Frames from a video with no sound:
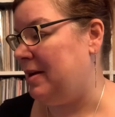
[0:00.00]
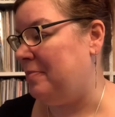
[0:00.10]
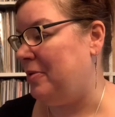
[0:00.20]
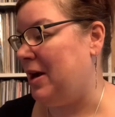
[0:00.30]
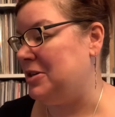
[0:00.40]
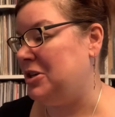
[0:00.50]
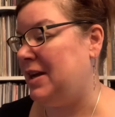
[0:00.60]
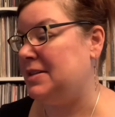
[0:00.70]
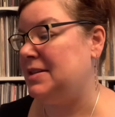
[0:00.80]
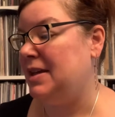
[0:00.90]

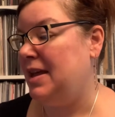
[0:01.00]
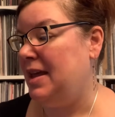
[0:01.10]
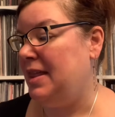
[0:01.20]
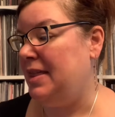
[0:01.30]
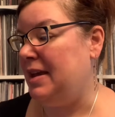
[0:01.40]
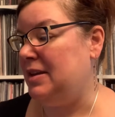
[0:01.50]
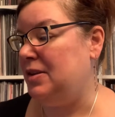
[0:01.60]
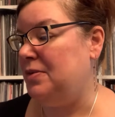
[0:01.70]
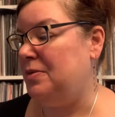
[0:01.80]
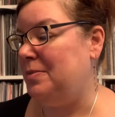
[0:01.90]
project that
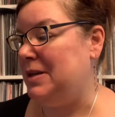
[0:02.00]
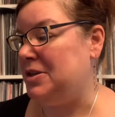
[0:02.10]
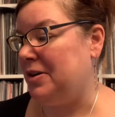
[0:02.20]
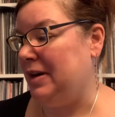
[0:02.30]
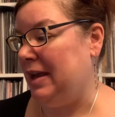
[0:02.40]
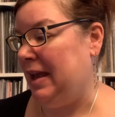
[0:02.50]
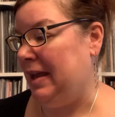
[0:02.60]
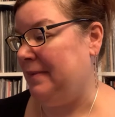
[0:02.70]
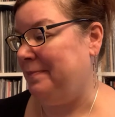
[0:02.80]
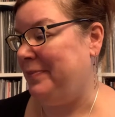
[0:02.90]
you will be turning
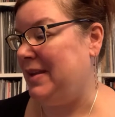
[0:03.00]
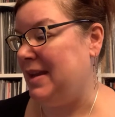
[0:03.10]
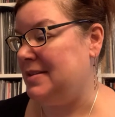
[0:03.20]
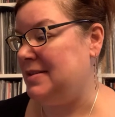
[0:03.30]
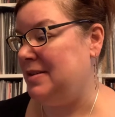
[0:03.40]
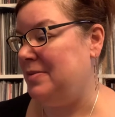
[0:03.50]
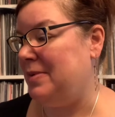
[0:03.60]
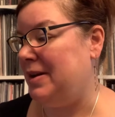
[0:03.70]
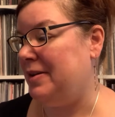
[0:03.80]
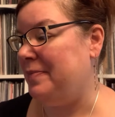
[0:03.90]
in. Yes, you
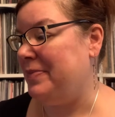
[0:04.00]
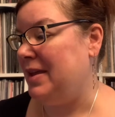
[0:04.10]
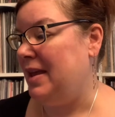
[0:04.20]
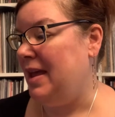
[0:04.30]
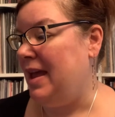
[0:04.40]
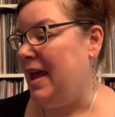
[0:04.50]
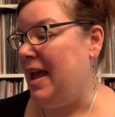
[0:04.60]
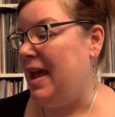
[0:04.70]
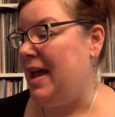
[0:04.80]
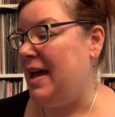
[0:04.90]
will.
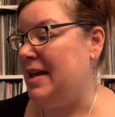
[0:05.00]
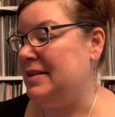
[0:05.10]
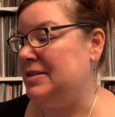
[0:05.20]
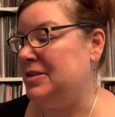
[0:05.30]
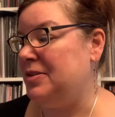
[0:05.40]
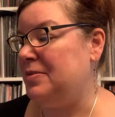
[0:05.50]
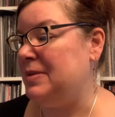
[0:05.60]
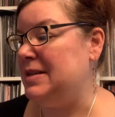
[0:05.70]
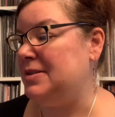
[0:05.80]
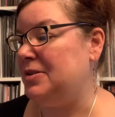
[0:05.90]
And your
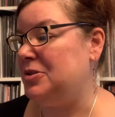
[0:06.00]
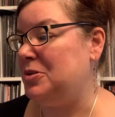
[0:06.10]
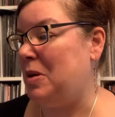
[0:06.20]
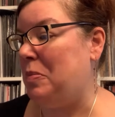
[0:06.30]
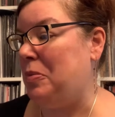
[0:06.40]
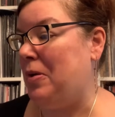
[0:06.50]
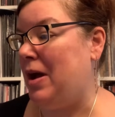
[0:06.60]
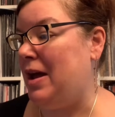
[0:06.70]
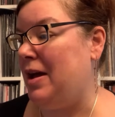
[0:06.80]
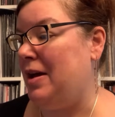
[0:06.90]
research
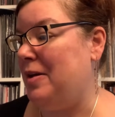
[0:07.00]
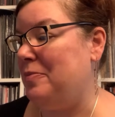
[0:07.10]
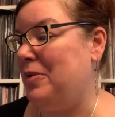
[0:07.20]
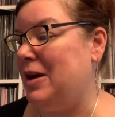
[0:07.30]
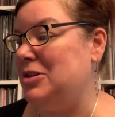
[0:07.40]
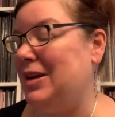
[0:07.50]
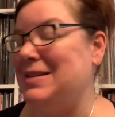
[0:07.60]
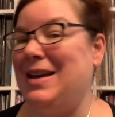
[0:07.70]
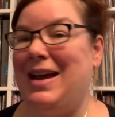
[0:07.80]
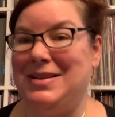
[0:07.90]

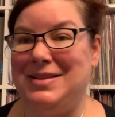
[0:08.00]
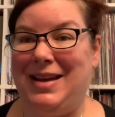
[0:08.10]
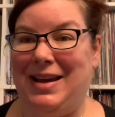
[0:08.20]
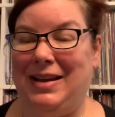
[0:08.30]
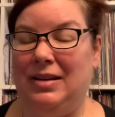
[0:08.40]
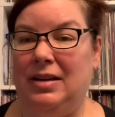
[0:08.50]
project essay